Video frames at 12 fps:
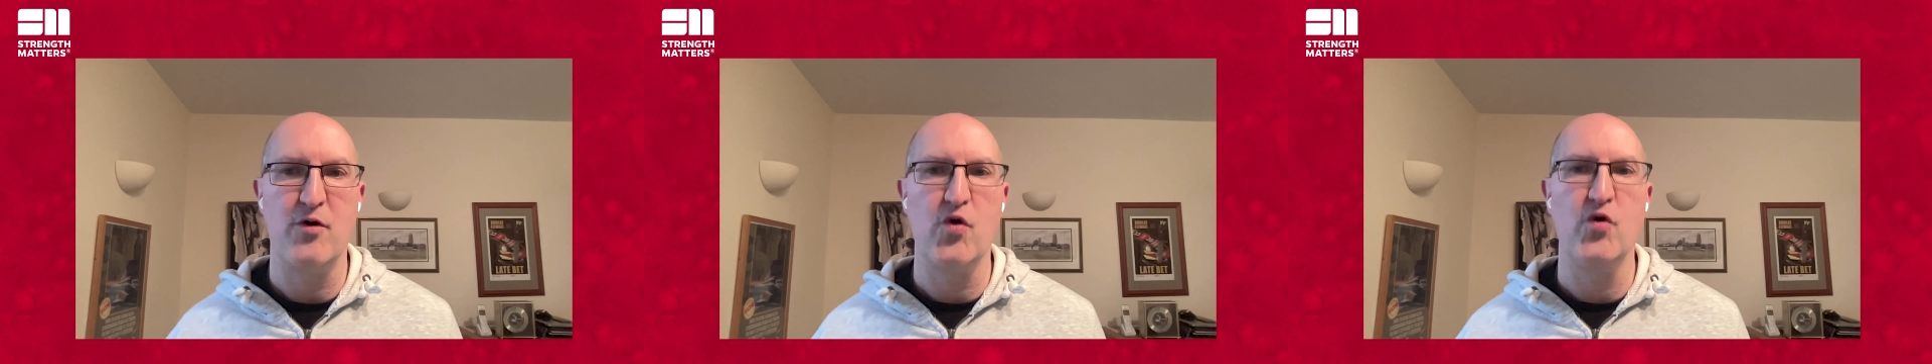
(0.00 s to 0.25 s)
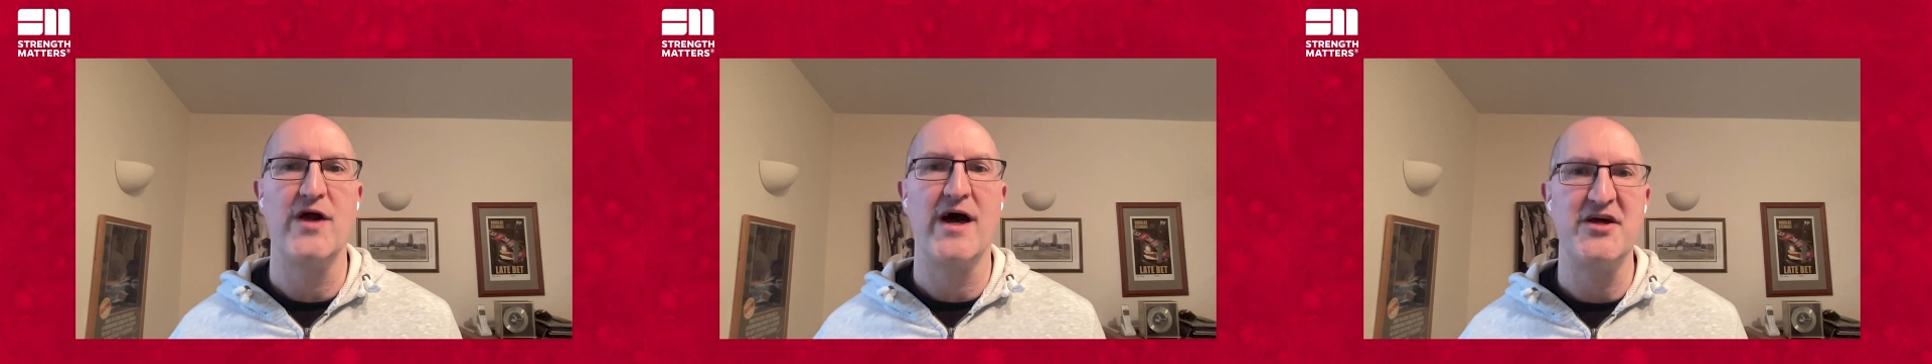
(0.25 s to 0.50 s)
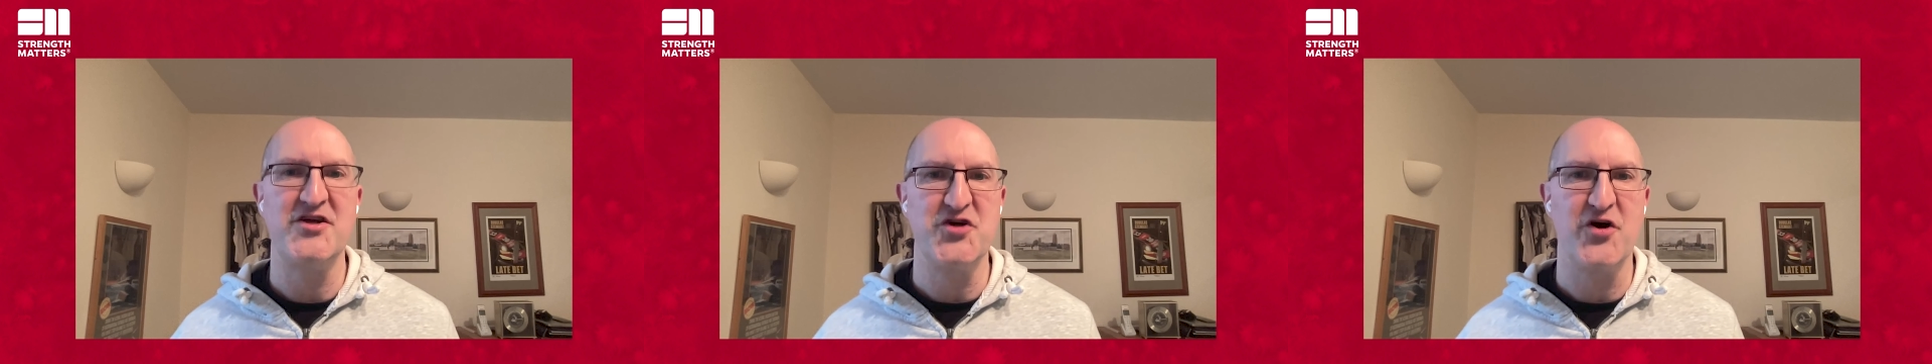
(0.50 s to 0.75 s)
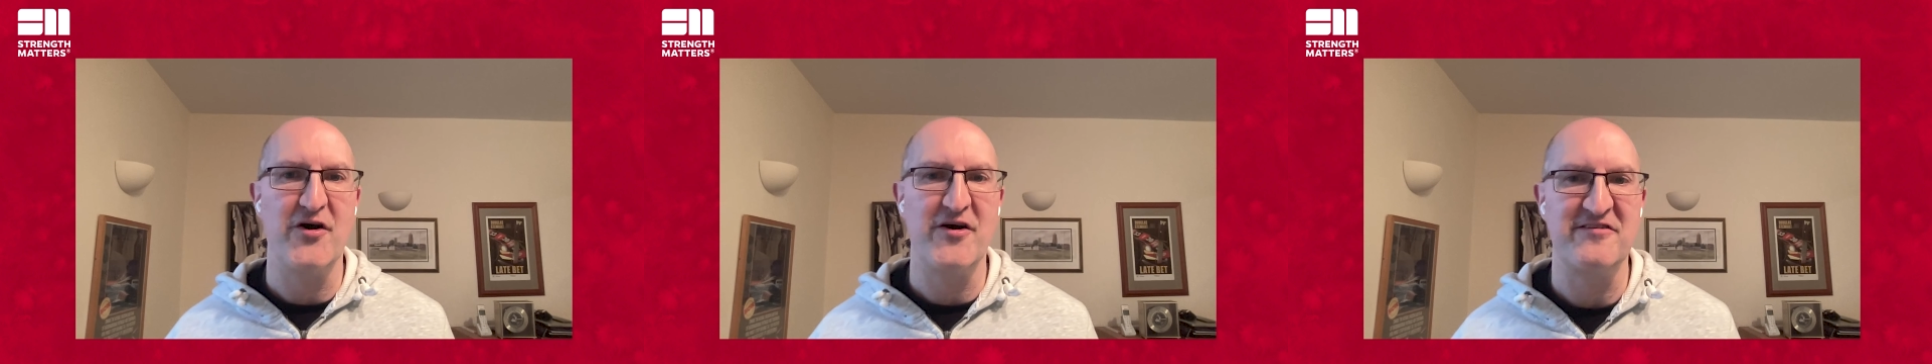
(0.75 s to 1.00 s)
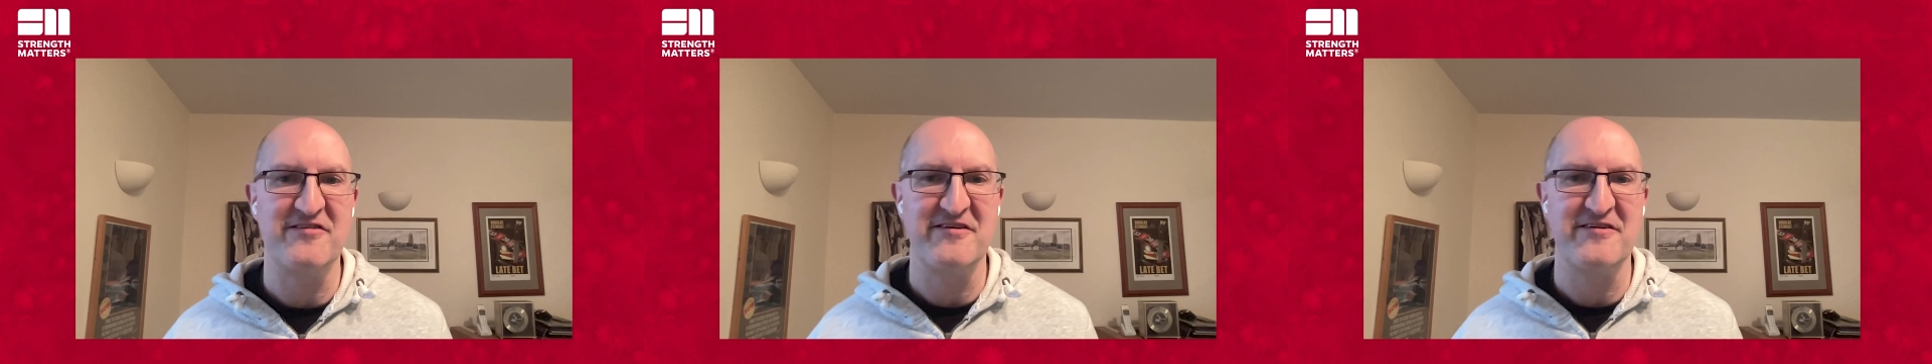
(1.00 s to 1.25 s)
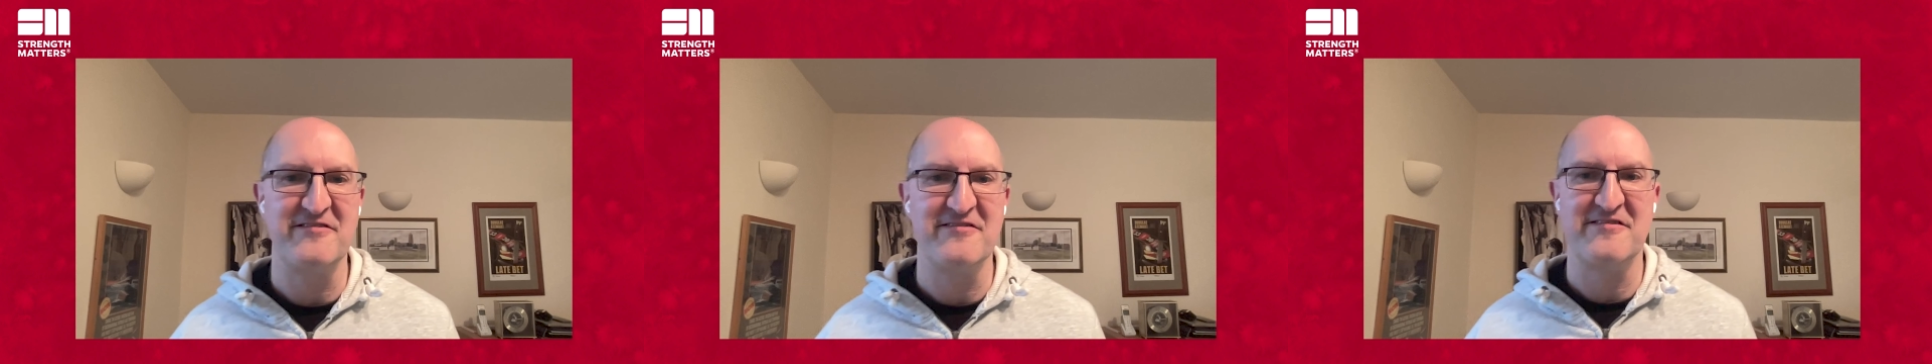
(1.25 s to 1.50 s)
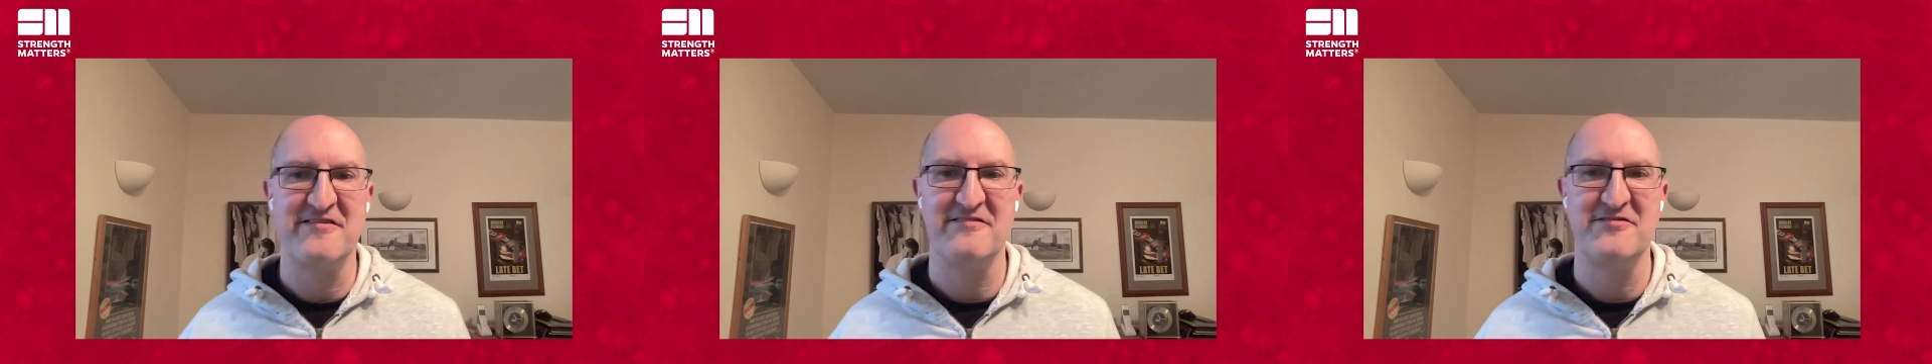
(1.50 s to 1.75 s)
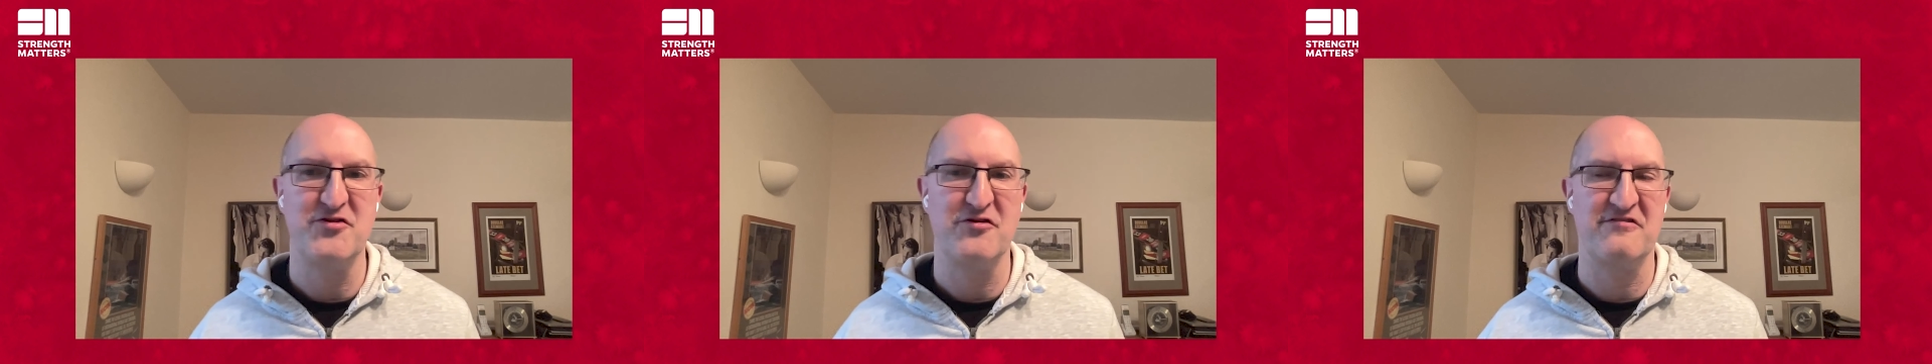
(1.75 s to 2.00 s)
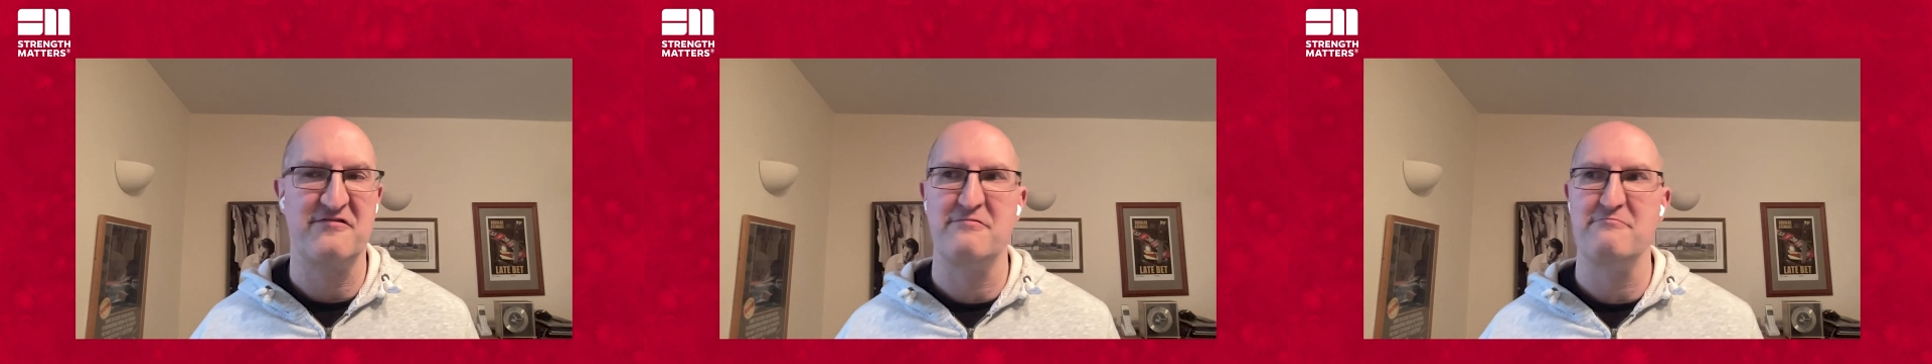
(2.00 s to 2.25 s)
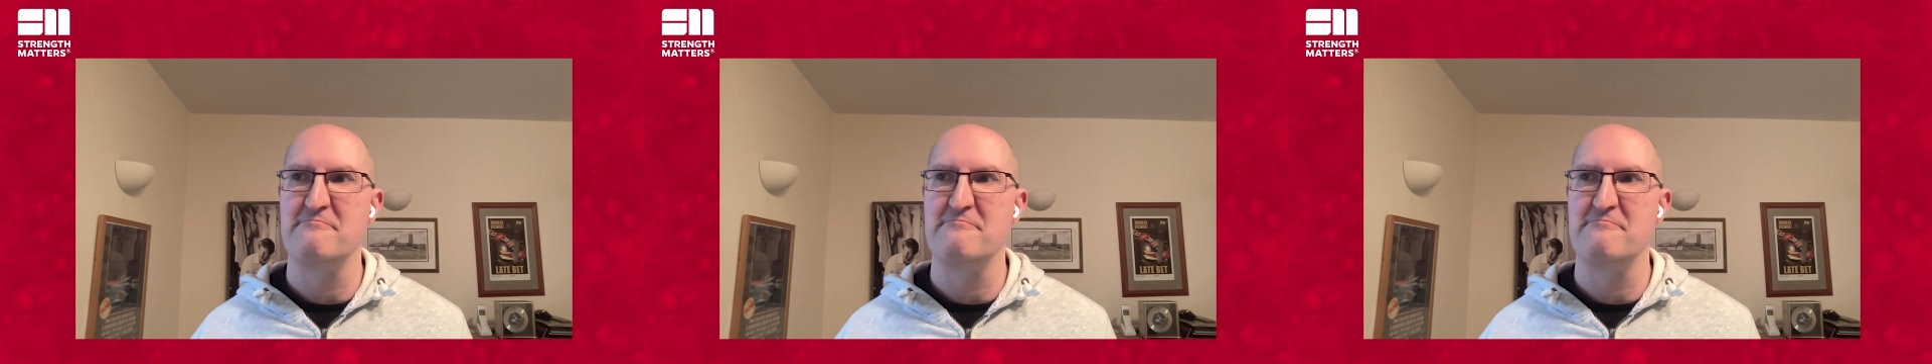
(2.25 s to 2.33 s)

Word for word: unenergized and just